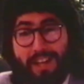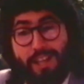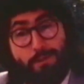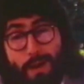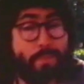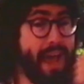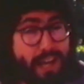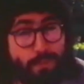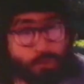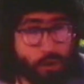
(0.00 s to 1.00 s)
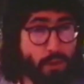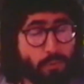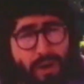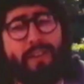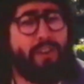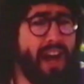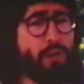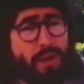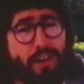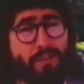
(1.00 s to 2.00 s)
no. It's my backup group. Whenever I
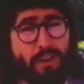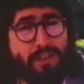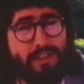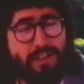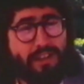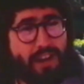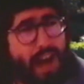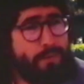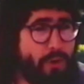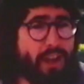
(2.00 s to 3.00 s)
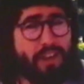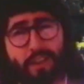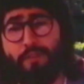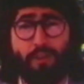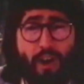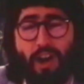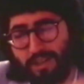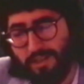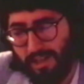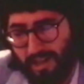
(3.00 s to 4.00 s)
do interviews, I bring the frogs. And